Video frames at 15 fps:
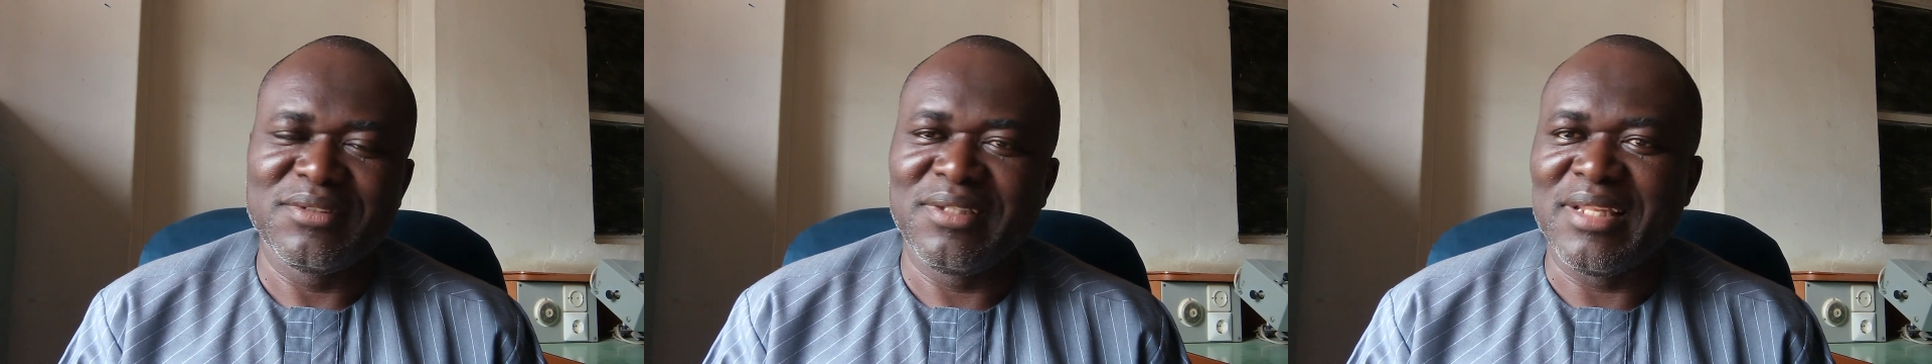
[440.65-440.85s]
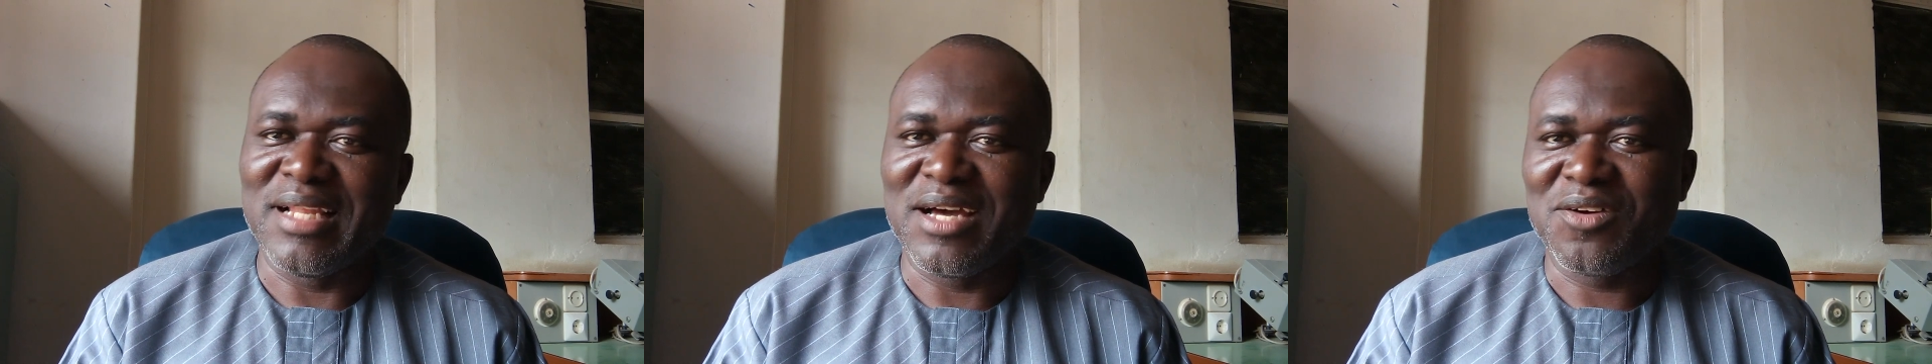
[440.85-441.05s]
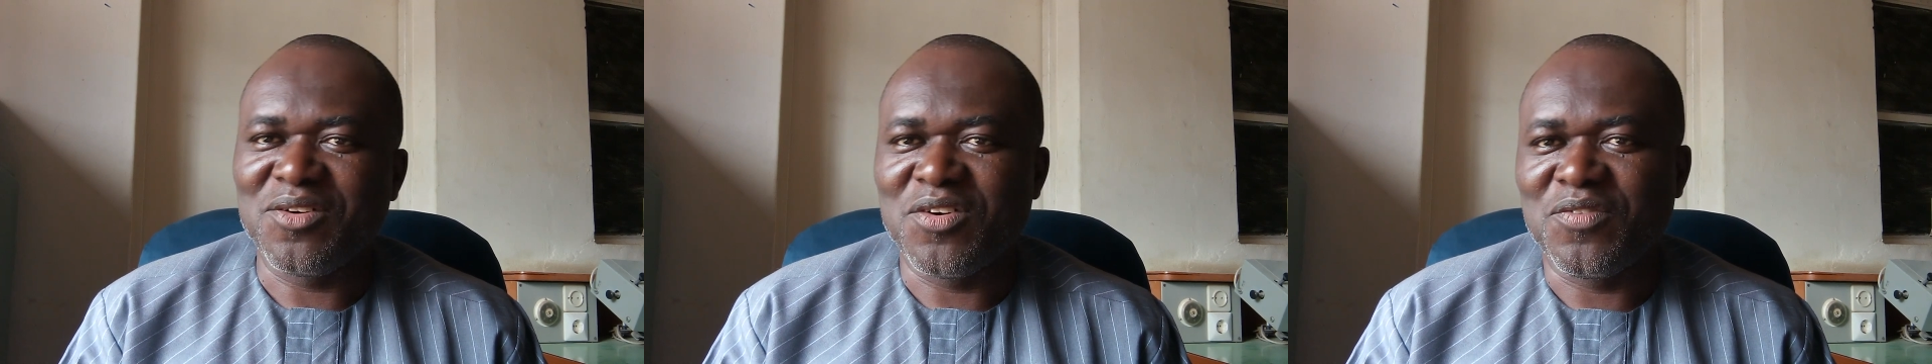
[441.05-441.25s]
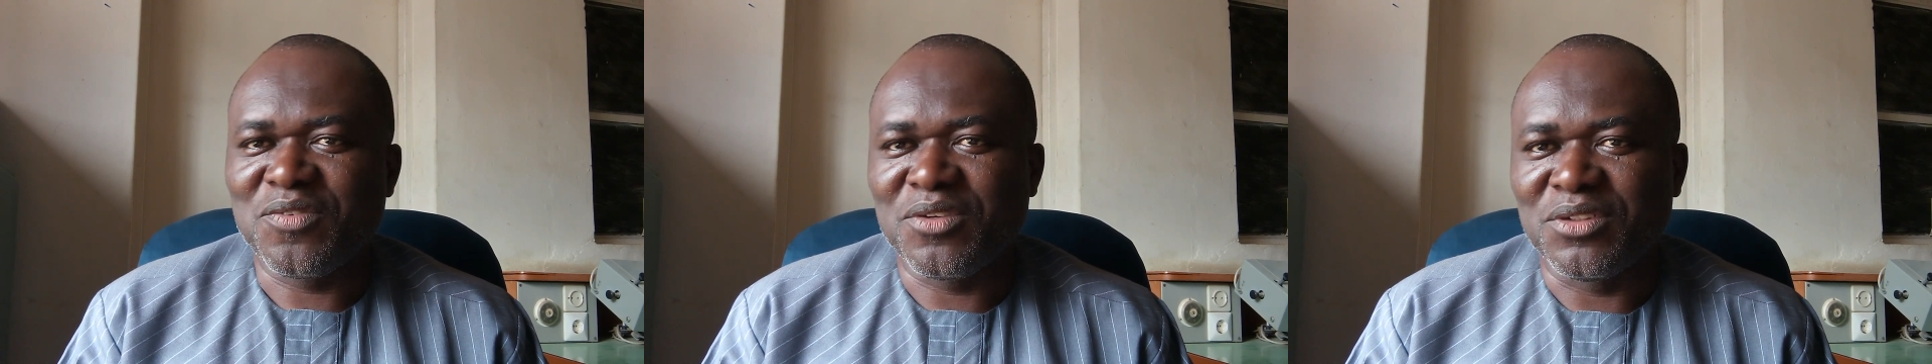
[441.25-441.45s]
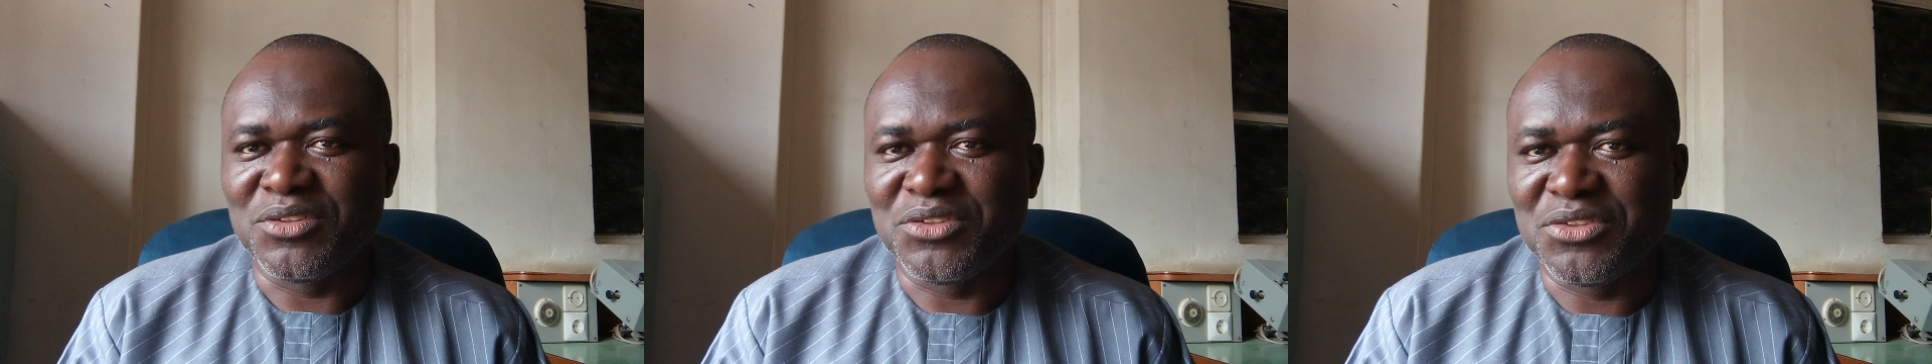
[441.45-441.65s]
Lack of
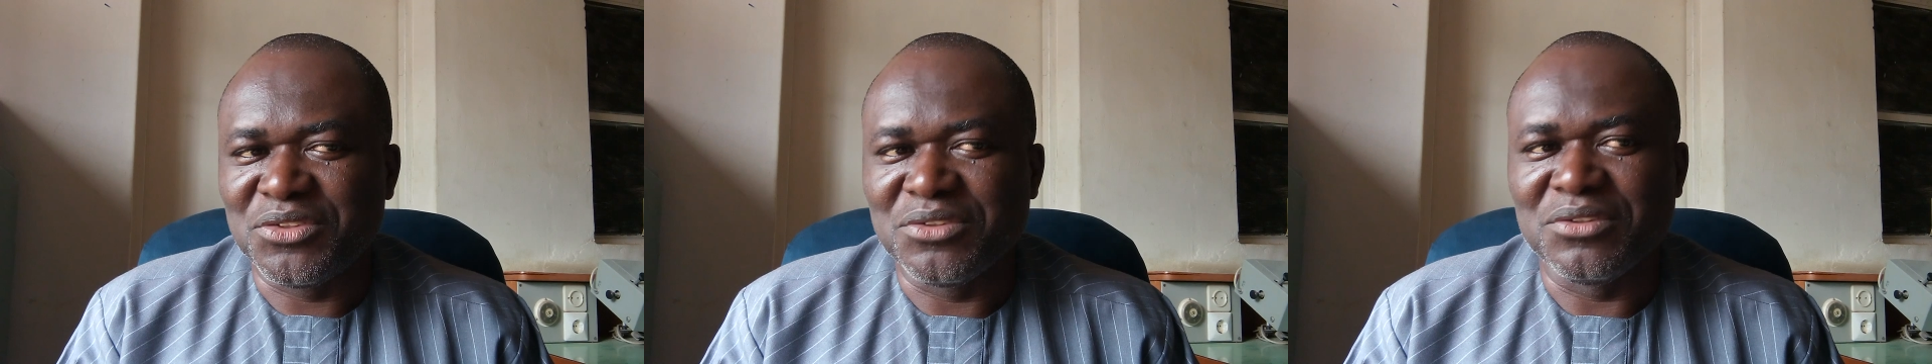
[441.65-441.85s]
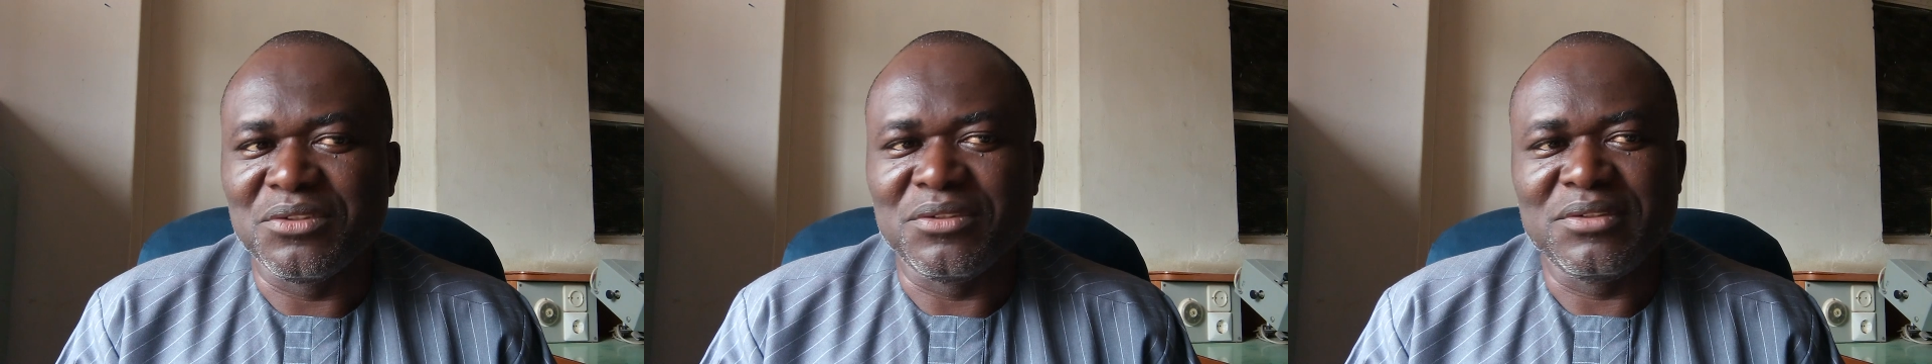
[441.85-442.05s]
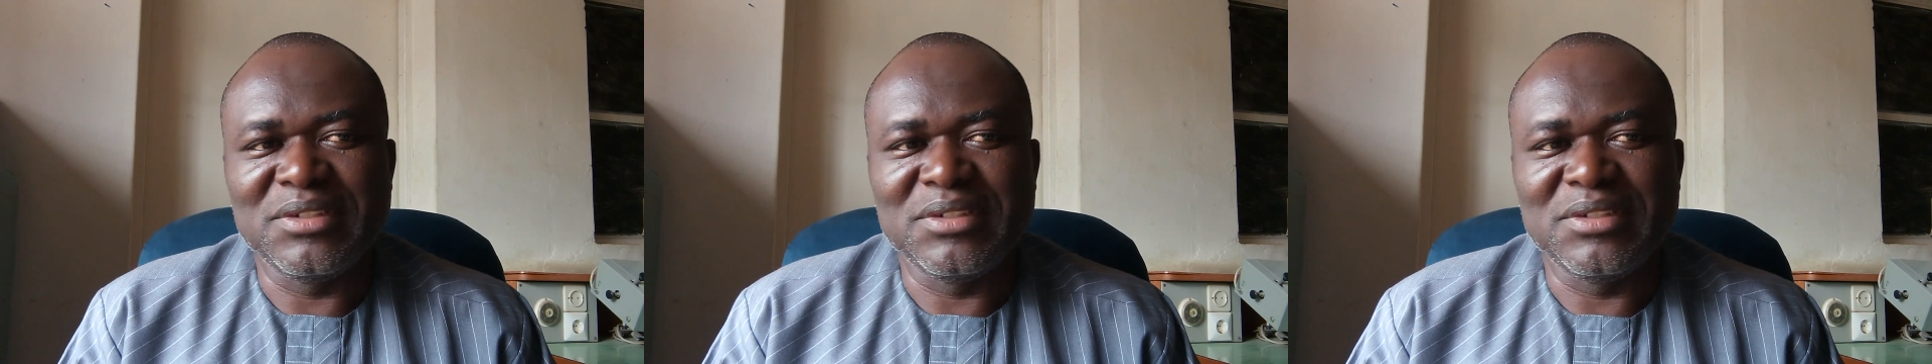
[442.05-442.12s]
control.